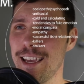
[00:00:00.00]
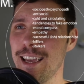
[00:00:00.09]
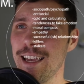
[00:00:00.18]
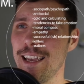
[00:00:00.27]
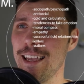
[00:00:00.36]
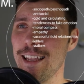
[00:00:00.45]

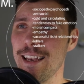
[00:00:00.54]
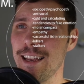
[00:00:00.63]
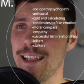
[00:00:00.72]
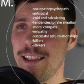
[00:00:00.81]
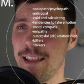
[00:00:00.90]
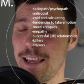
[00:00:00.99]
and
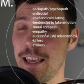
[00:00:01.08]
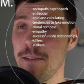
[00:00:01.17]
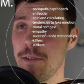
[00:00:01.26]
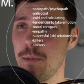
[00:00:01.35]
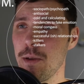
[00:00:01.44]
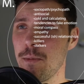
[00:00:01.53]
like
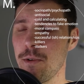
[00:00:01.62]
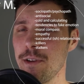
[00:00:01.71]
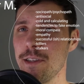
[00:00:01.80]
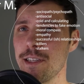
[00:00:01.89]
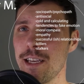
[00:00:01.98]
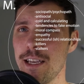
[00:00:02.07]
even the people
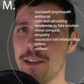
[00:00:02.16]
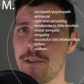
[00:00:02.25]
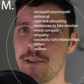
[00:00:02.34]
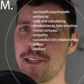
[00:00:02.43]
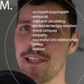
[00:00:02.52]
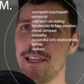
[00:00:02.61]
he's
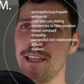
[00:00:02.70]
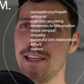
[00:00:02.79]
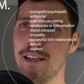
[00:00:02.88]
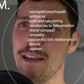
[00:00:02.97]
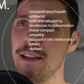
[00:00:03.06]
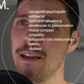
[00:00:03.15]
interested
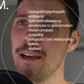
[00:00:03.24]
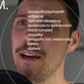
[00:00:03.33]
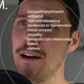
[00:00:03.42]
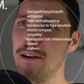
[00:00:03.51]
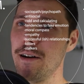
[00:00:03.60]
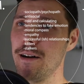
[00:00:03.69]
in,
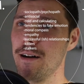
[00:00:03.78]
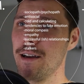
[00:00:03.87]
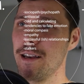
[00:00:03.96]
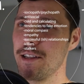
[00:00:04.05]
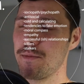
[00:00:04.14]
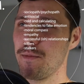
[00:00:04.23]

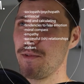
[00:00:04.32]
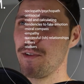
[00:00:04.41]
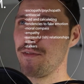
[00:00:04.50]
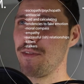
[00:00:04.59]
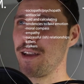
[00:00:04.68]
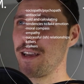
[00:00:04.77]
and it's more
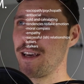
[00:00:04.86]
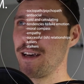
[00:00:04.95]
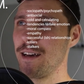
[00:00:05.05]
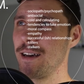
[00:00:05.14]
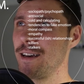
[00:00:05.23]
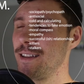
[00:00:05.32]
of like
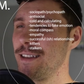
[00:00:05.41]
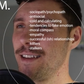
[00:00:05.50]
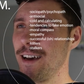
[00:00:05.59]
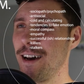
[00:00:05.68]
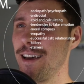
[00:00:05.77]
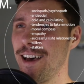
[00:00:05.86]
I
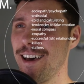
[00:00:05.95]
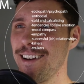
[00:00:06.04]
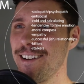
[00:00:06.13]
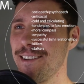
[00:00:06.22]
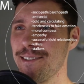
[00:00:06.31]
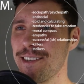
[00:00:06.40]
don't
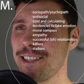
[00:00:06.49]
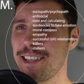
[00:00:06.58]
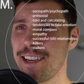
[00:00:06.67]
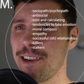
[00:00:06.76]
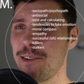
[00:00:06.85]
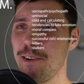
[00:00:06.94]
know, just
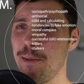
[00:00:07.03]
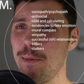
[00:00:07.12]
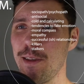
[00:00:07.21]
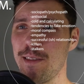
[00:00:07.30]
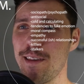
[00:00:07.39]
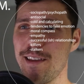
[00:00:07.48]
like a
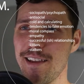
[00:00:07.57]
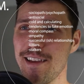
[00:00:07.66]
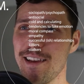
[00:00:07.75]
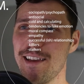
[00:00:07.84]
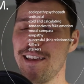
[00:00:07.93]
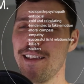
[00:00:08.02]
creepy thing
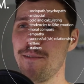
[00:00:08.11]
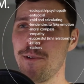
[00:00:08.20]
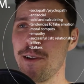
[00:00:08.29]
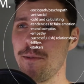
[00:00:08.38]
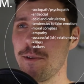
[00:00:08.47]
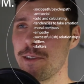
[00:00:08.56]
where
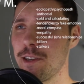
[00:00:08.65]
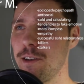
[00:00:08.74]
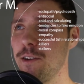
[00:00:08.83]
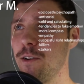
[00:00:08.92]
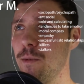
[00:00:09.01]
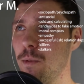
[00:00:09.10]
he wants to
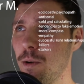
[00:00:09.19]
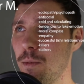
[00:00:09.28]
know more